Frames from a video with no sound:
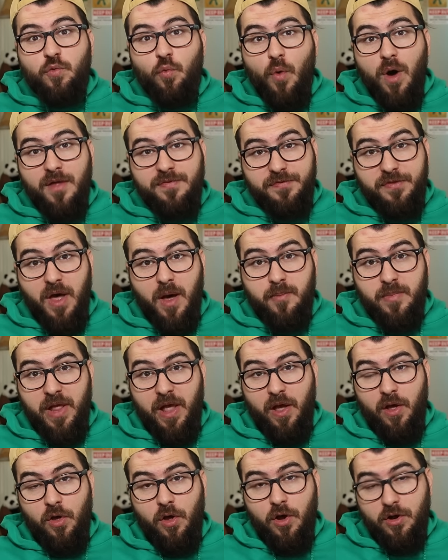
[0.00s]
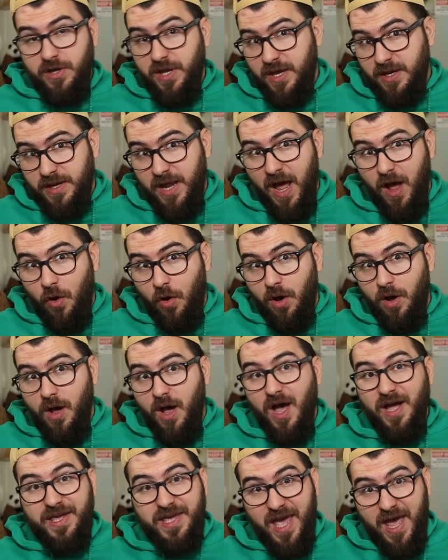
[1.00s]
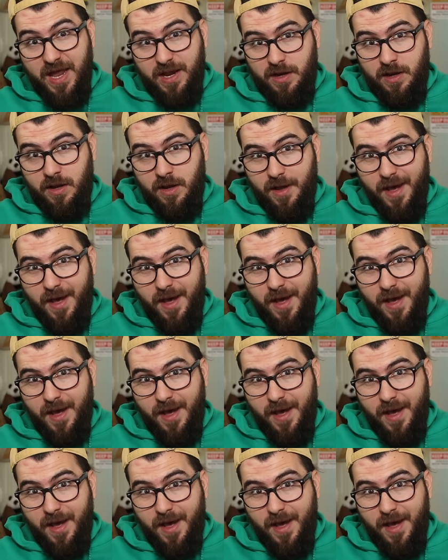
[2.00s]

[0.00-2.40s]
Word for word: in one thumbnail. Okay, now, again,